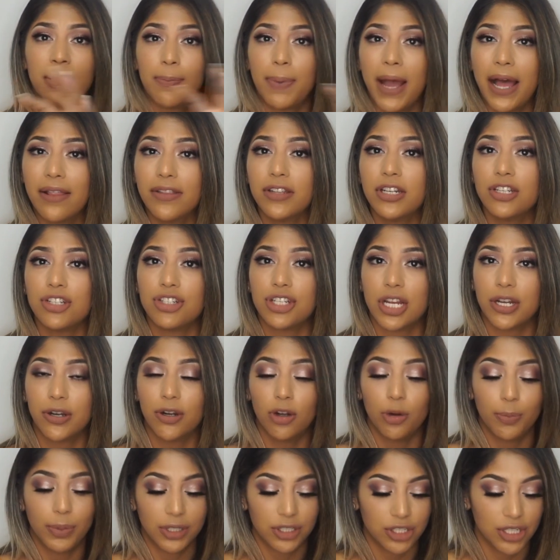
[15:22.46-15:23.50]
The palette in
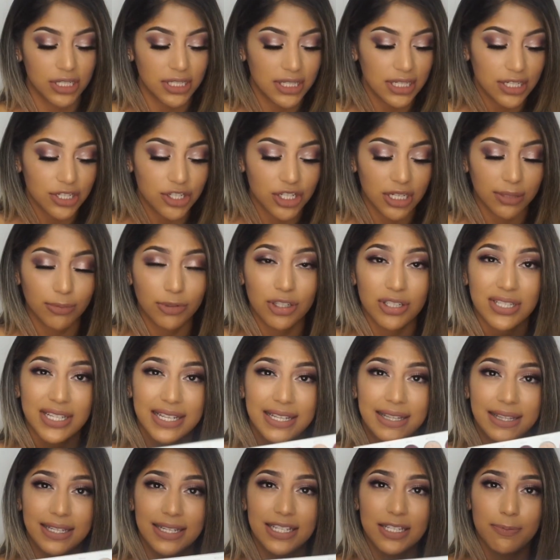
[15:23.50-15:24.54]
general, but just the shimmers
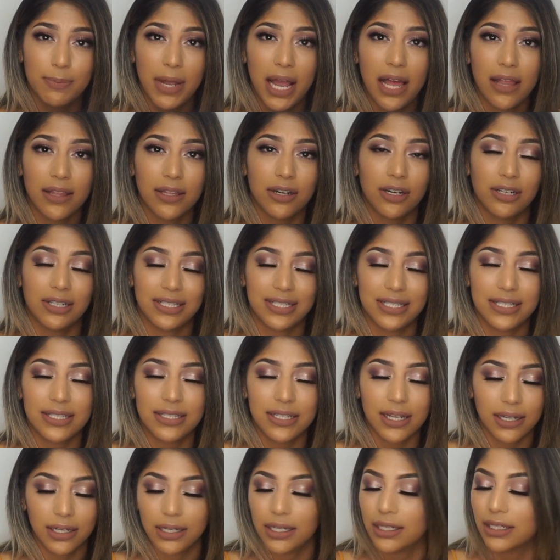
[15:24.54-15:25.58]
in this palette are
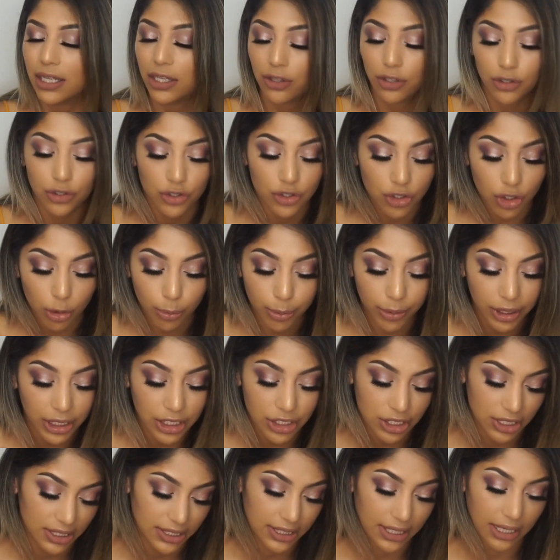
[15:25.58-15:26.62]
stunning. Like they're so
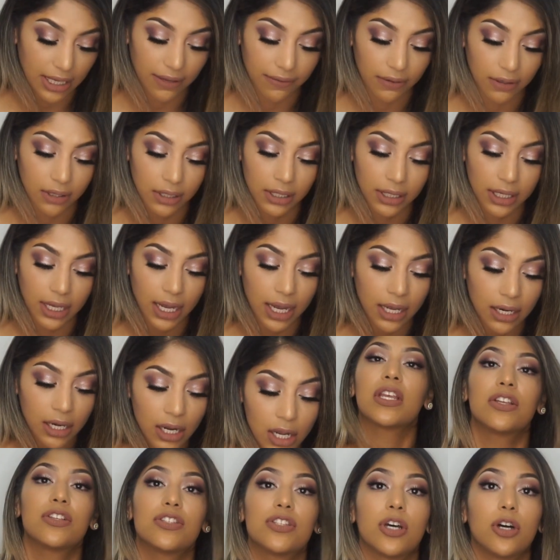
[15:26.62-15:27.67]
pretty just to even look
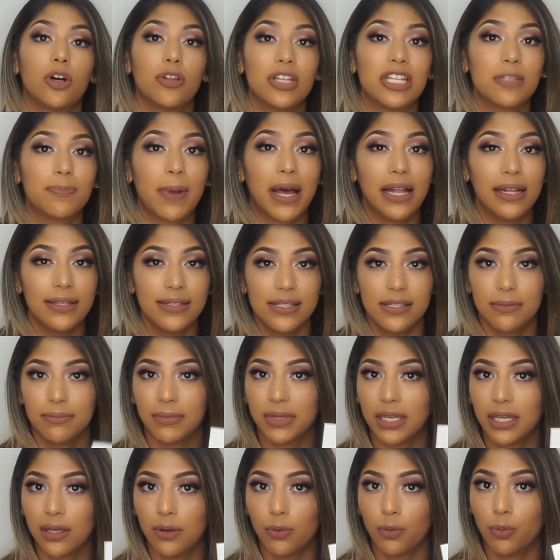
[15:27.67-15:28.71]
at. So this palette to
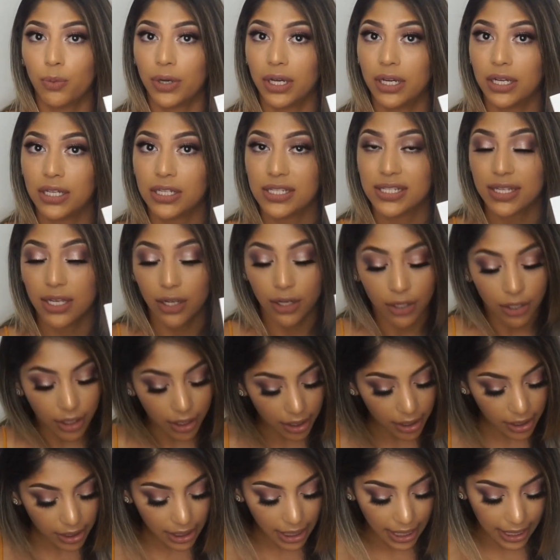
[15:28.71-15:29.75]
me was
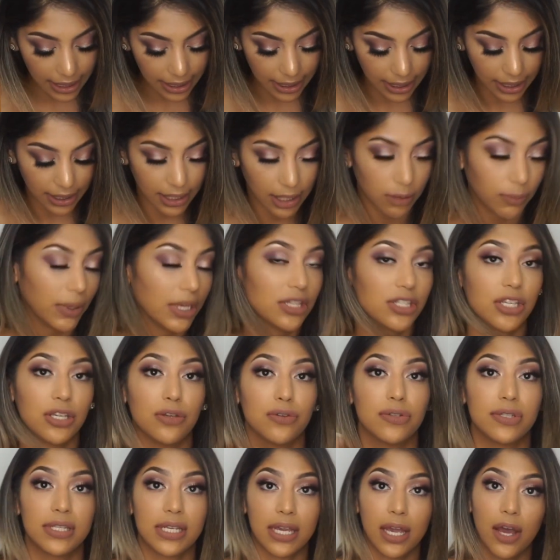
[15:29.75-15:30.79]
good. I cannot wait to
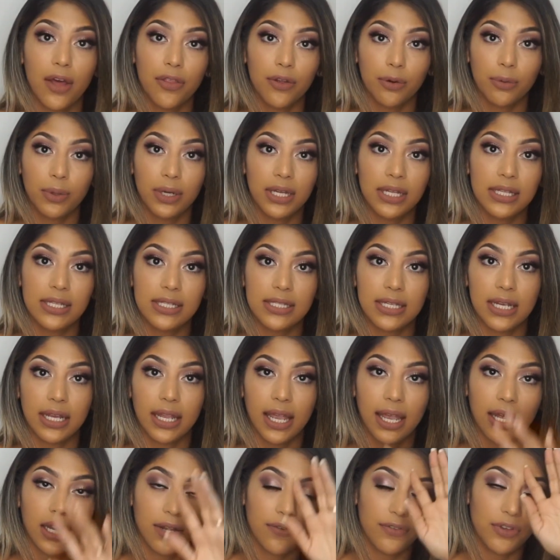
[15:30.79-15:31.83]
use the other ones.
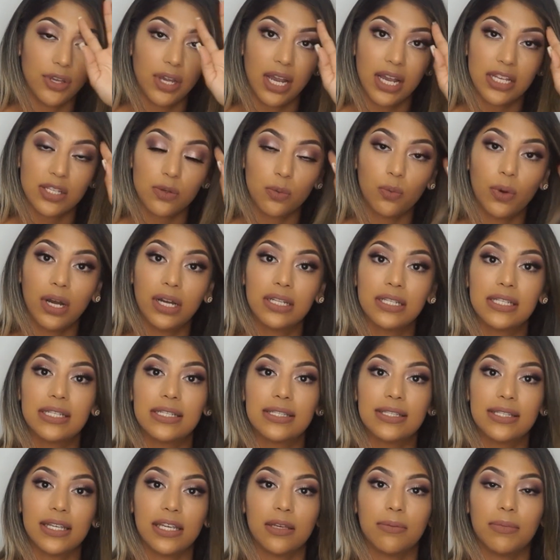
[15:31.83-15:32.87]
Again, if you guys want to
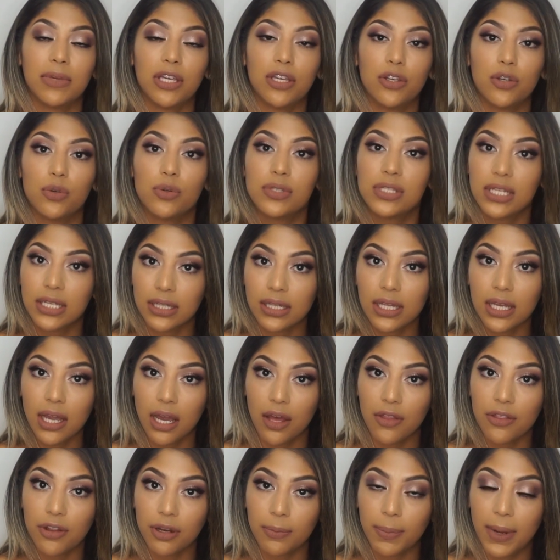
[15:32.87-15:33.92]
see me using the
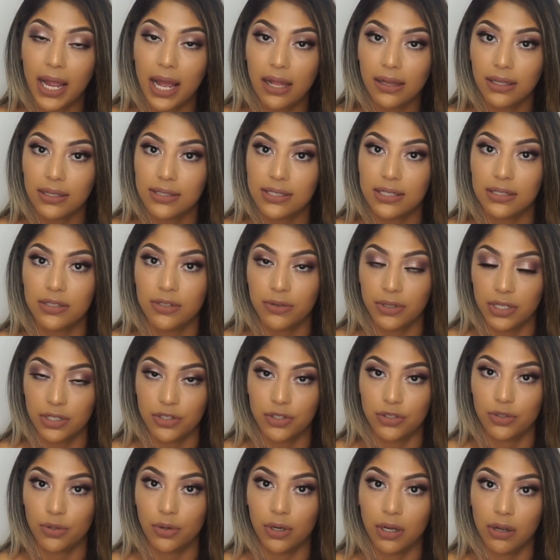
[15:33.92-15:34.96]
other palettes and doing a
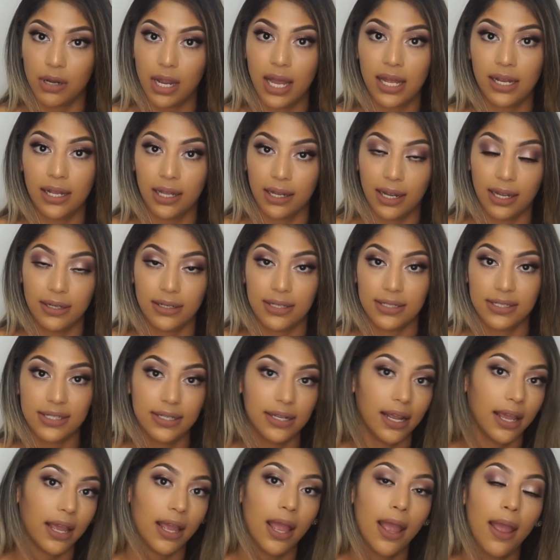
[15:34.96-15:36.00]
tutorial kind of like I did
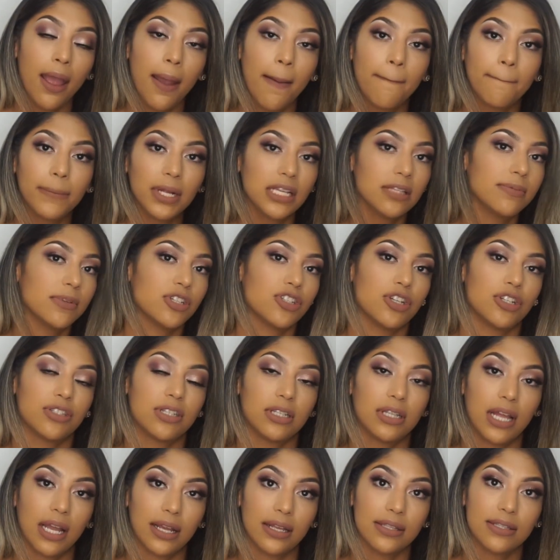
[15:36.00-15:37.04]
today, please make sure
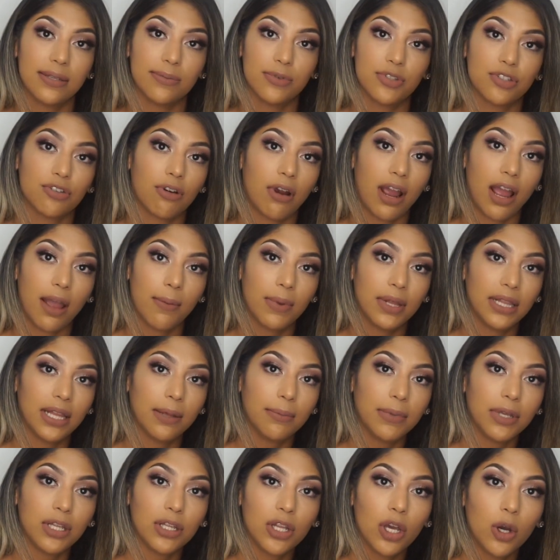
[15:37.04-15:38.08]
to like and subscribe.
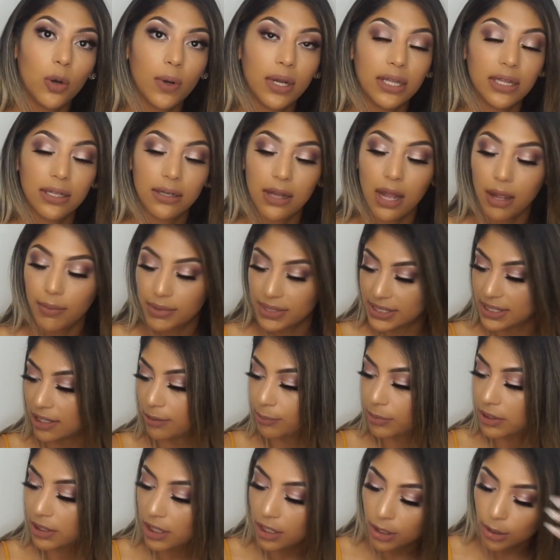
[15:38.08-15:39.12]
Let me know in the comments
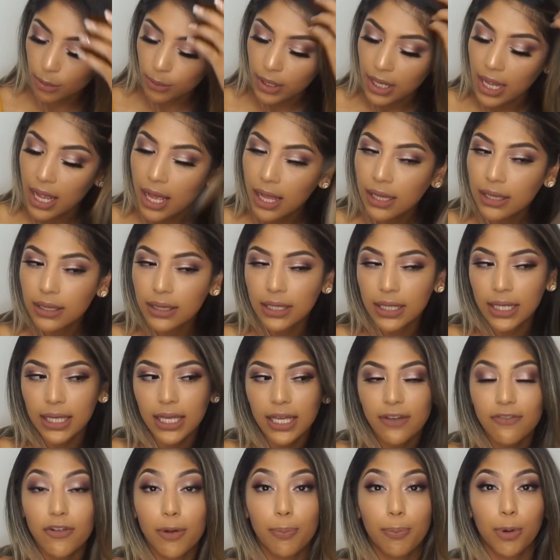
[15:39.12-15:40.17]
down below.
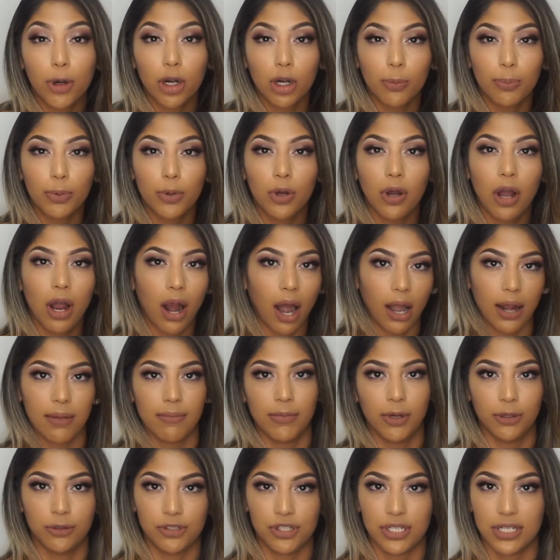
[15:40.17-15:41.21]
Leave purple heart
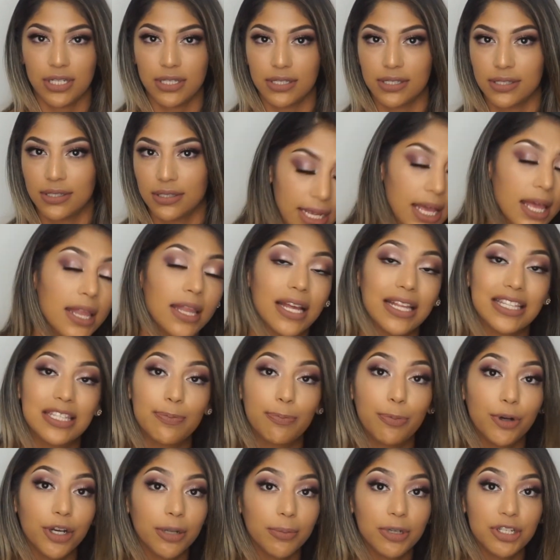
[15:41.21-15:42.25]
emojis. That's
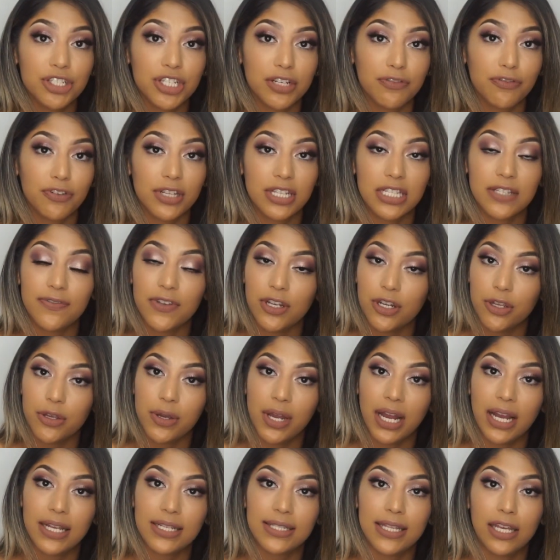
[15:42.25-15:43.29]
pretty much it for this video,
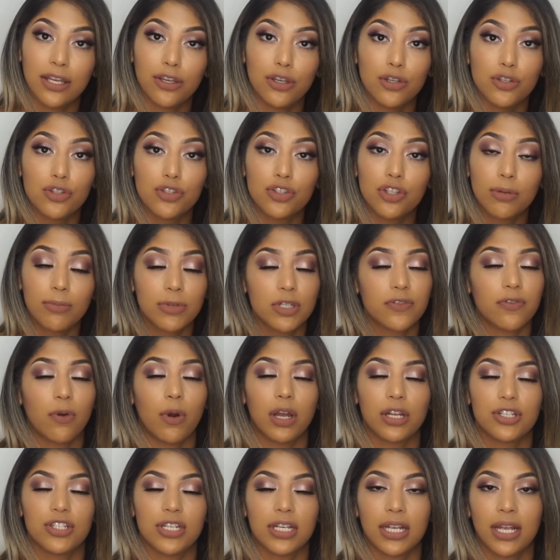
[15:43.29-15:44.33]
you guys. Thank you so much for
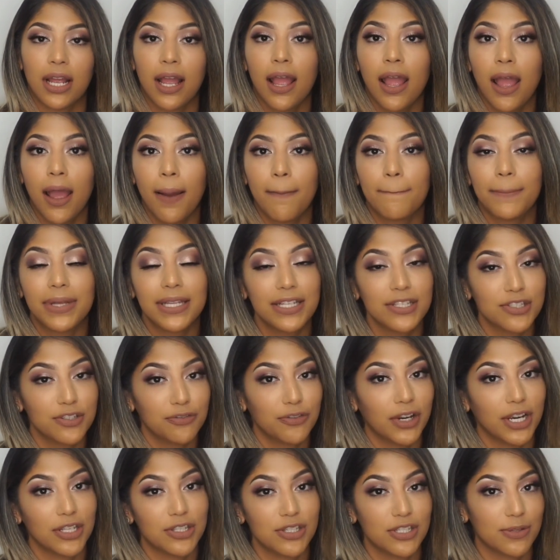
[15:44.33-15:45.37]
watching. Please don't
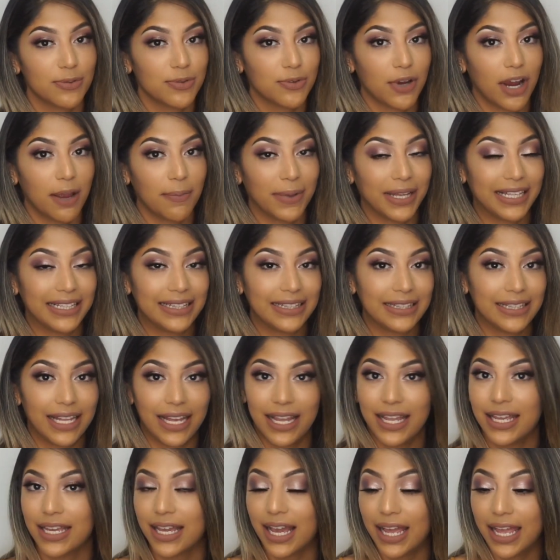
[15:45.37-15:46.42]
forget to subscribe and
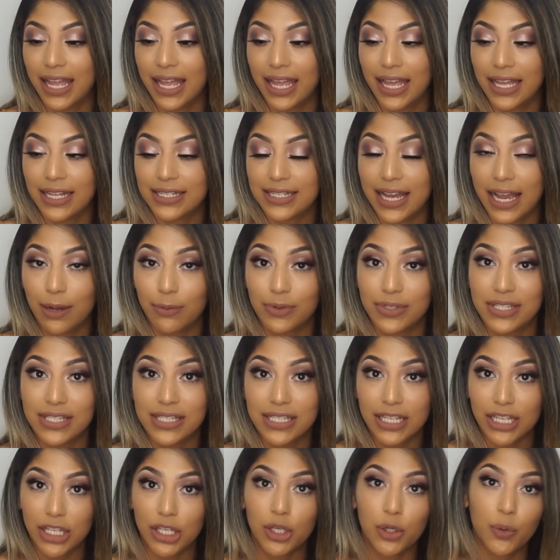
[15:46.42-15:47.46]
like, and I will
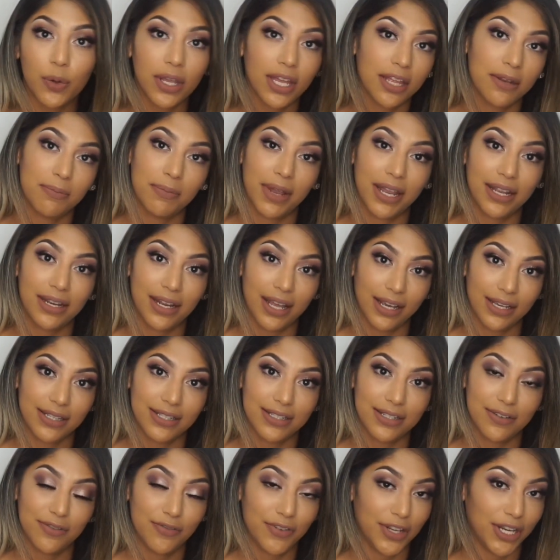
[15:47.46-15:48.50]
see you in my
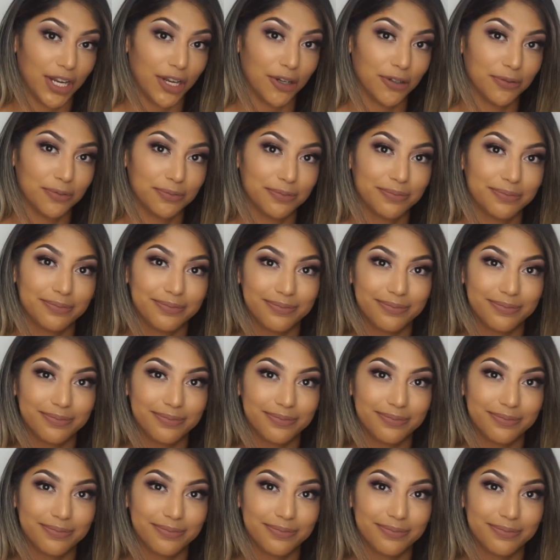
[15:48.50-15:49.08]
next video.